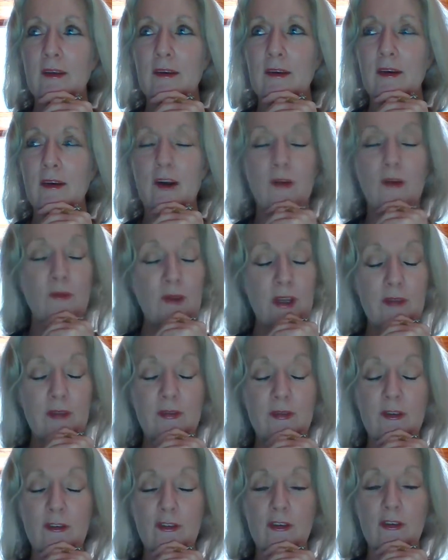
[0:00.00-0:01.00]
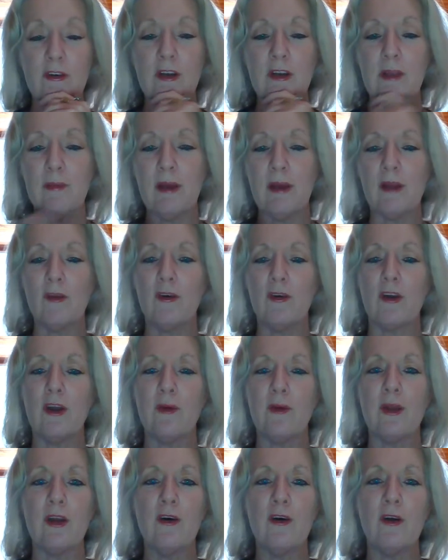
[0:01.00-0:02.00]
I really feel strongly about not
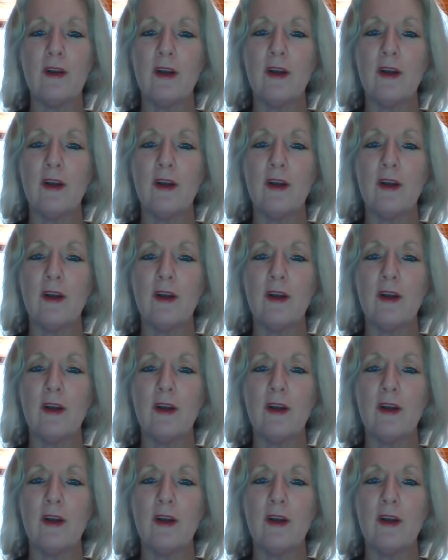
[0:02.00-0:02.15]
going on.